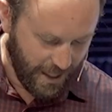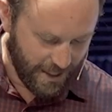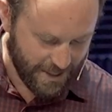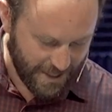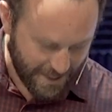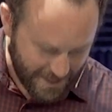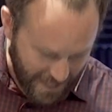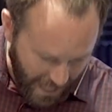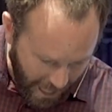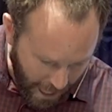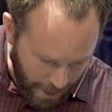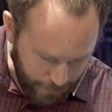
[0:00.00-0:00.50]
It
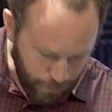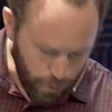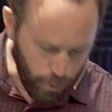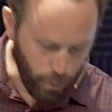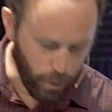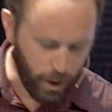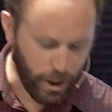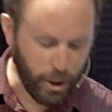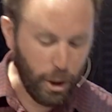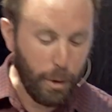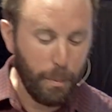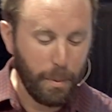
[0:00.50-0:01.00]
says,
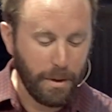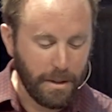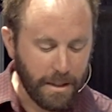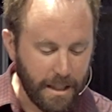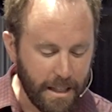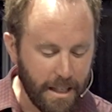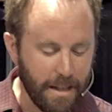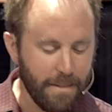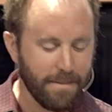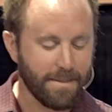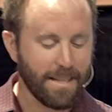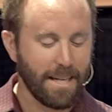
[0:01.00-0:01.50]
everyone who
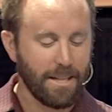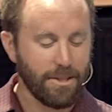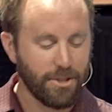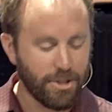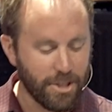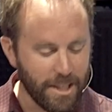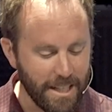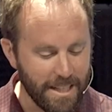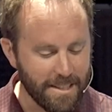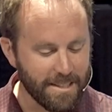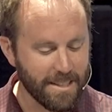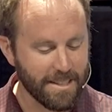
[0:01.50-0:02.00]
believes that
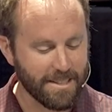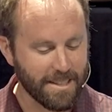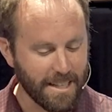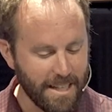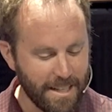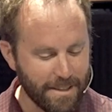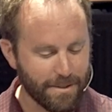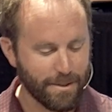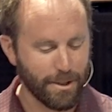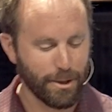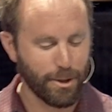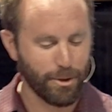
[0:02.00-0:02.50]
Jesus
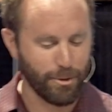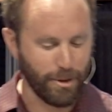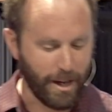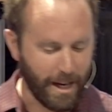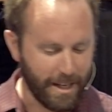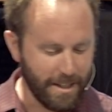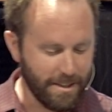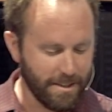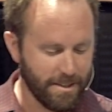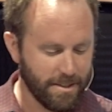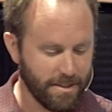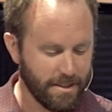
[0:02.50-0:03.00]
is the
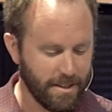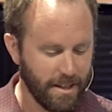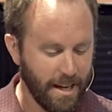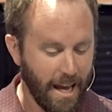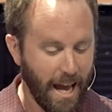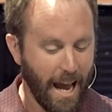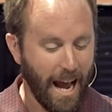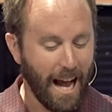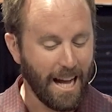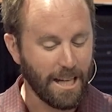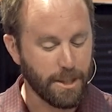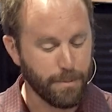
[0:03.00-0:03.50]
Christ
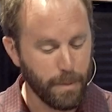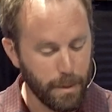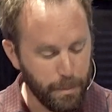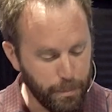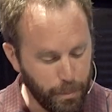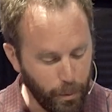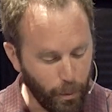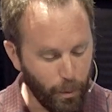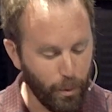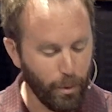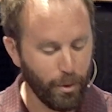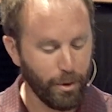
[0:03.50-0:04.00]
has been
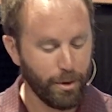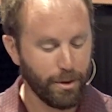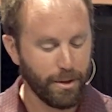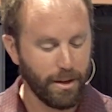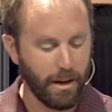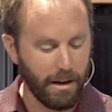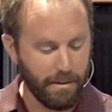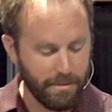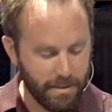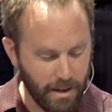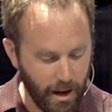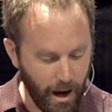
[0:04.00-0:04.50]
born
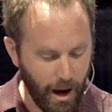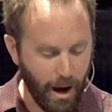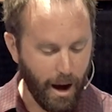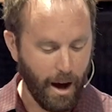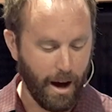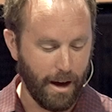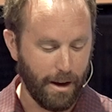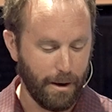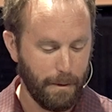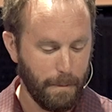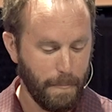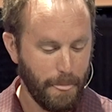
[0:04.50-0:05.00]
of
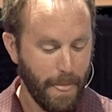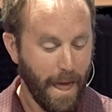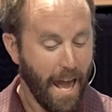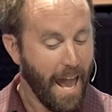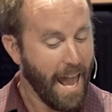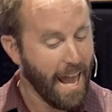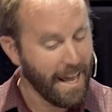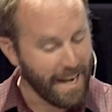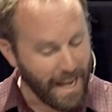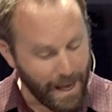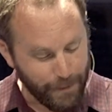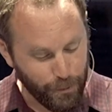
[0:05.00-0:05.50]
God,
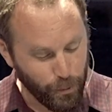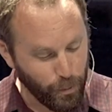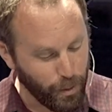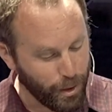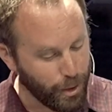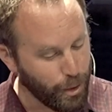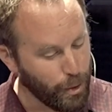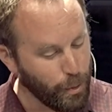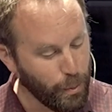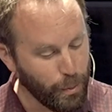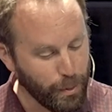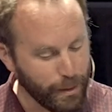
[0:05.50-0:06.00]
and
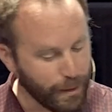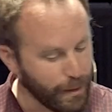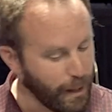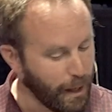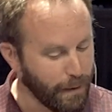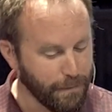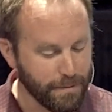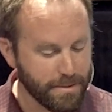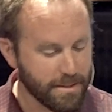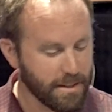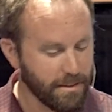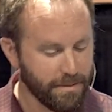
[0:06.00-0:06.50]
everyone who
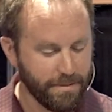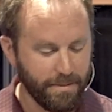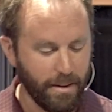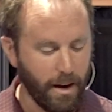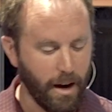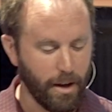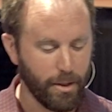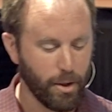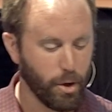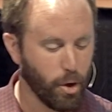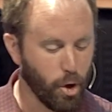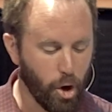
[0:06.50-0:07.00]
loves the
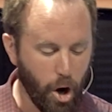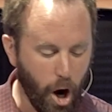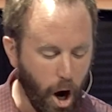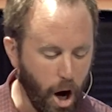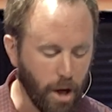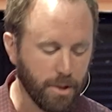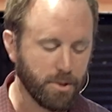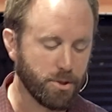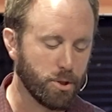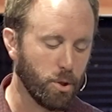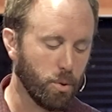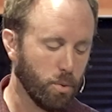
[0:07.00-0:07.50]
Father
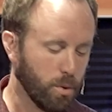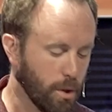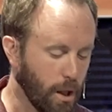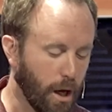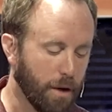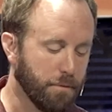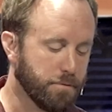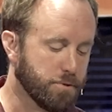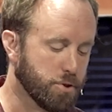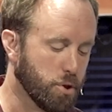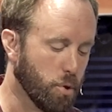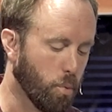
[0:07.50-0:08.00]
also
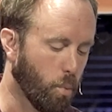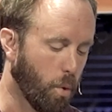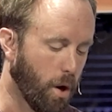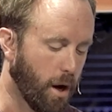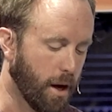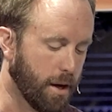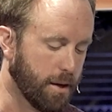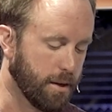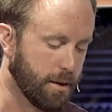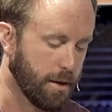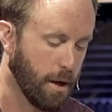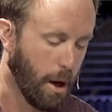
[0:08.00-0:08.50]
loves the
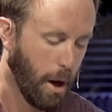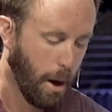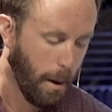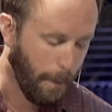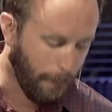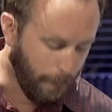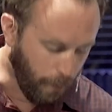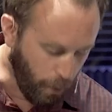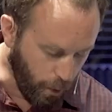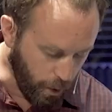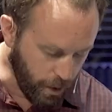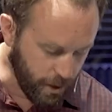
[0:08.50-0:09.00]
one
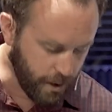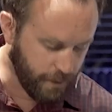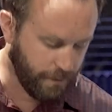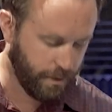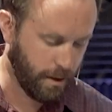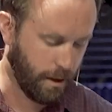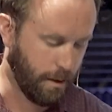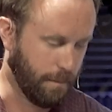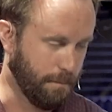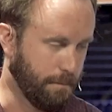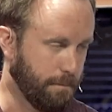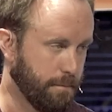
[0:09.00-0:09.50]
born of
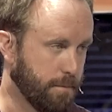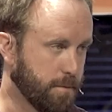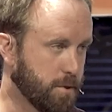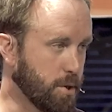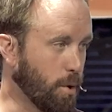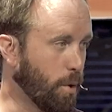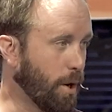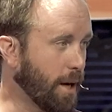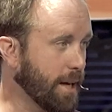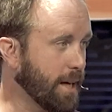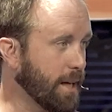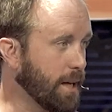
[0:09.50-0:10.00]
him.
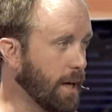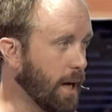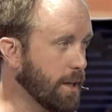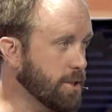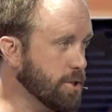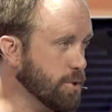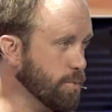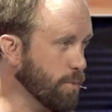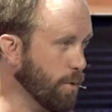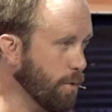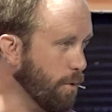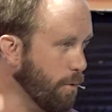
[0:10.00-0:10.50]
So again, I
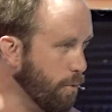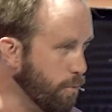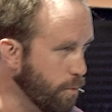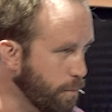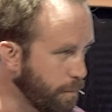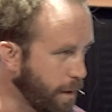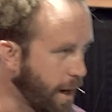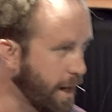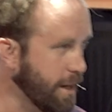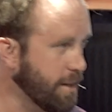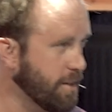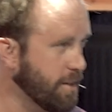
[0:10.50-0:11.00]
just want to
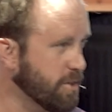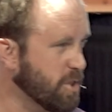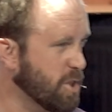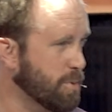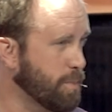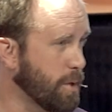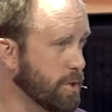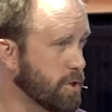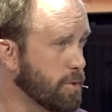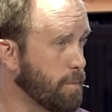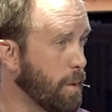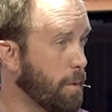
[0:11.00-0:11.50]
remind us,
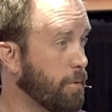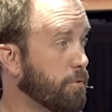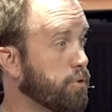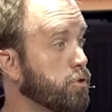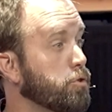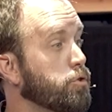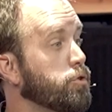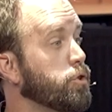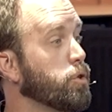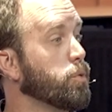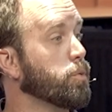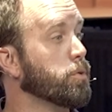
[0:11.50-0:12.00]
especially maybe if you're
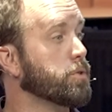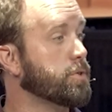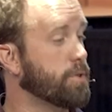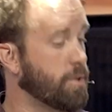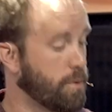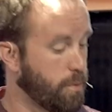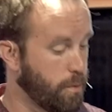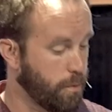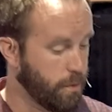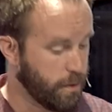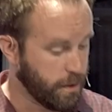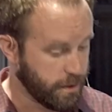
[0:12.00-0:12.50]
newer
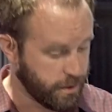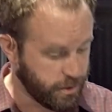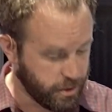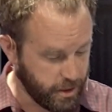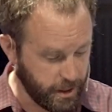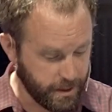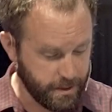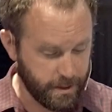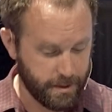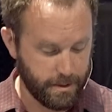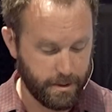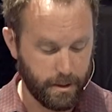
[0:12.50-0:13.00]
to this
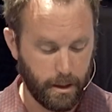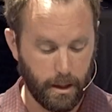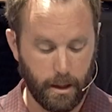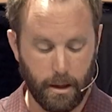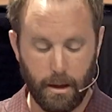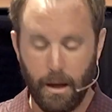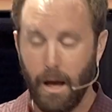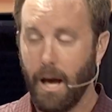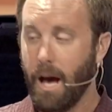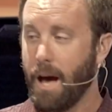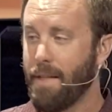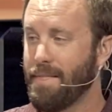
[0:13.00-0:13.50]
Jesus
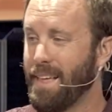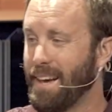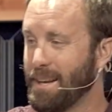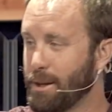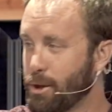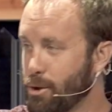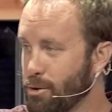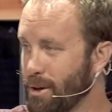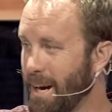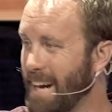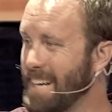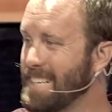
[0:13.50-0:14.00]
thing, that
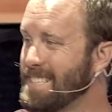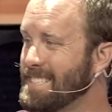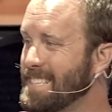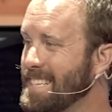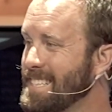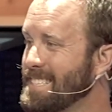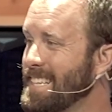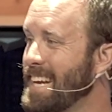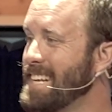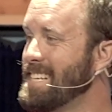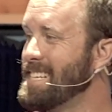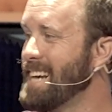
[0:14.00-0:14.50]
Christ
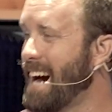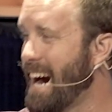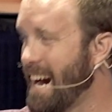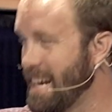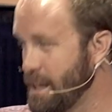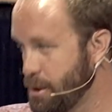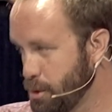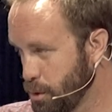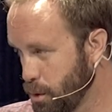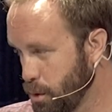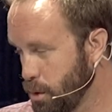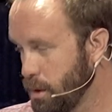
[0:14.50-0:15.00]
is a
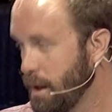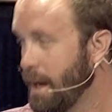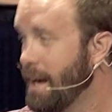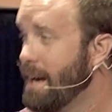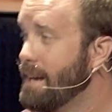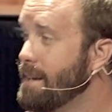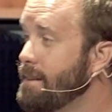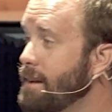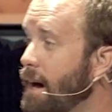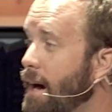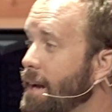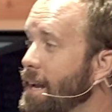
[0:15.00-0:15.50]
title,
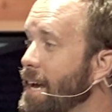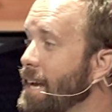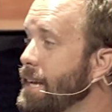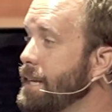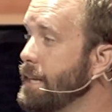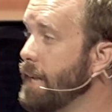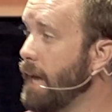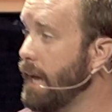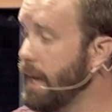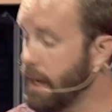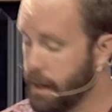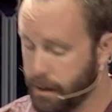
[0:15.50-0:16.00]
not a
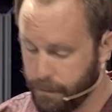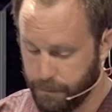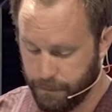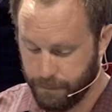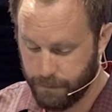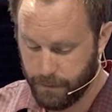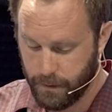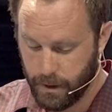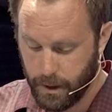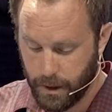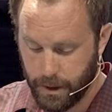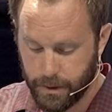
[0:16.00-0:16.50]
name.
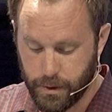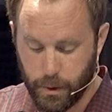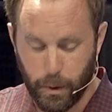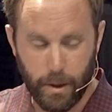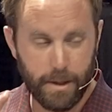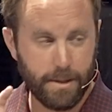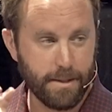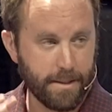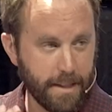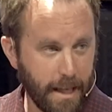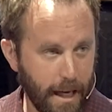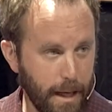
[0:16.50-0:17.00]
So
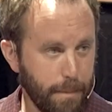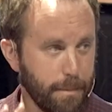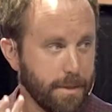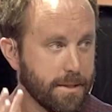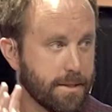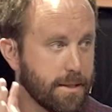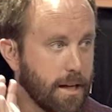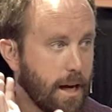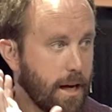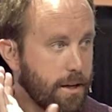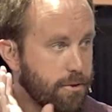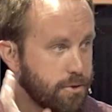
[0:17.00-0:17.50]
his name
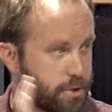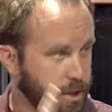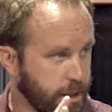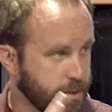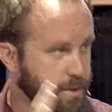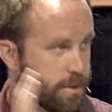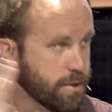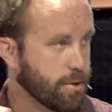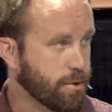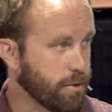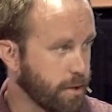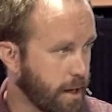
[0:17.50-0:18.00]
is not
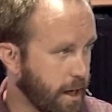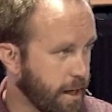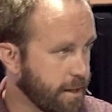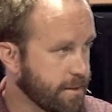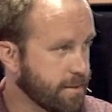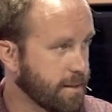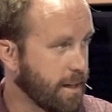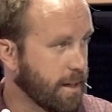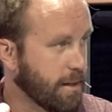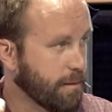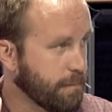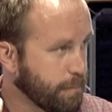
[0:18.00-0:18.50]
Jesus
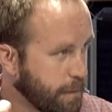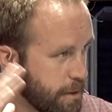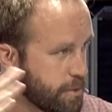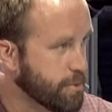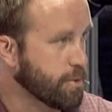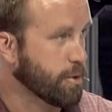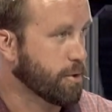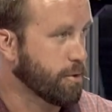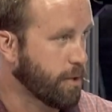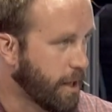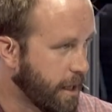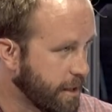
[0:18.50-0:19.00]
Christ, like
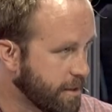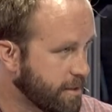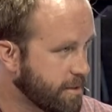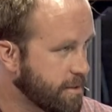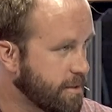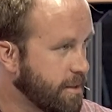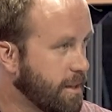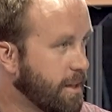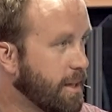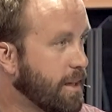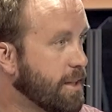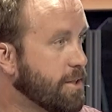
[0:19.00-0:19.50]
Mister
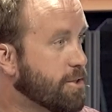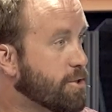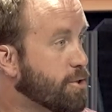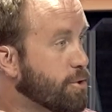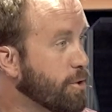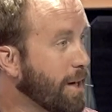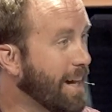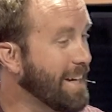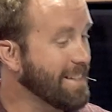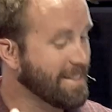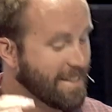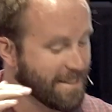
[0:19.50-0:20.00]
Christ.
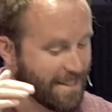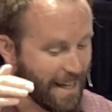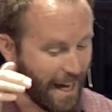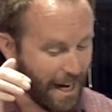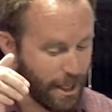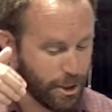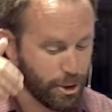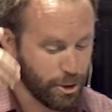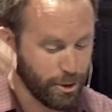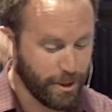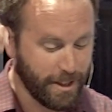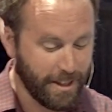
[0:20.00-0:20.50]
Christ is
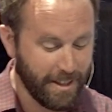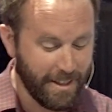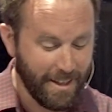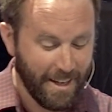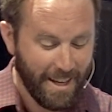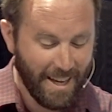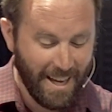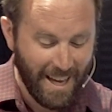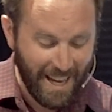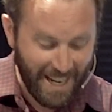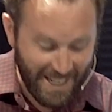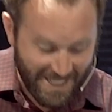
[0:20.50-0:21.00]
actually
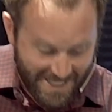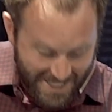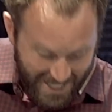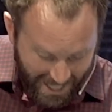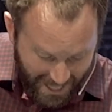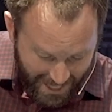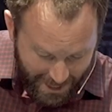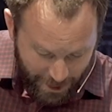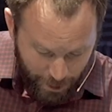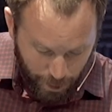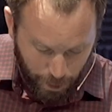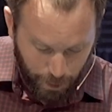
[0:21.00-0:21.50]
a
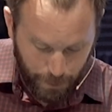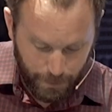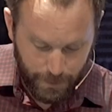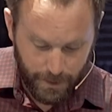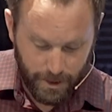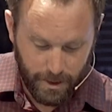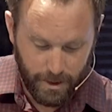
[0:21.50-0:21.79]
title.